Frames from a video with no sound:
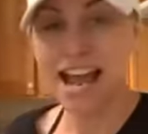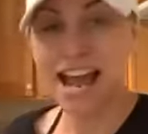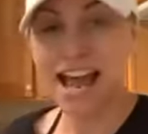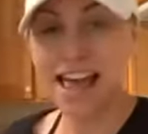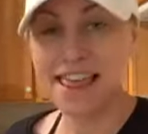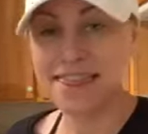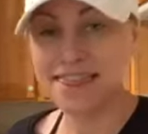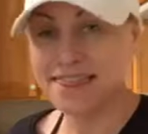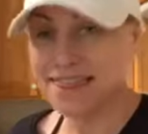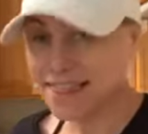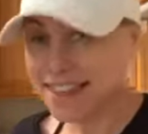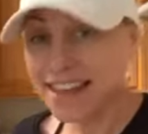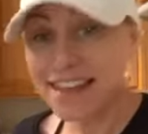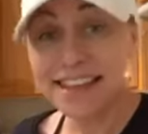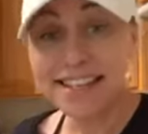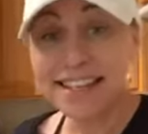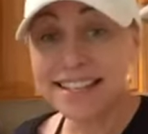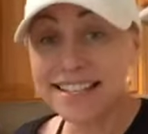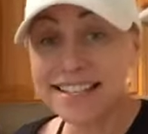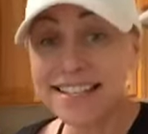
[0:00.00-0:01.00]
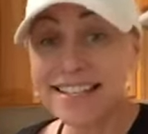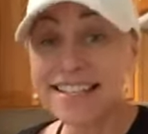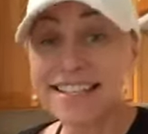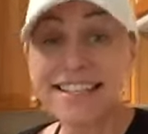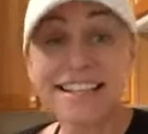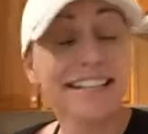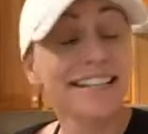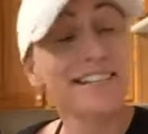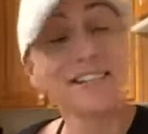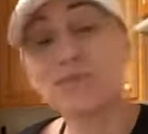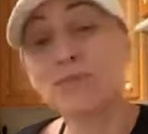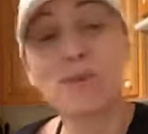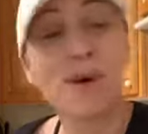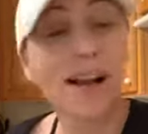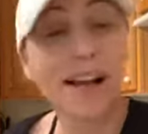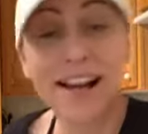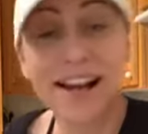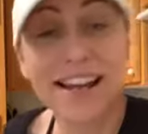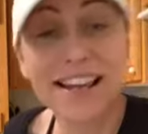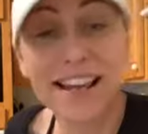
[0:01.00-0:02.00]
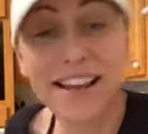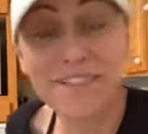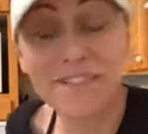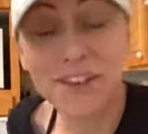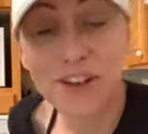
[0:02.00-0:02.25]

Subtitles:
and this is what I have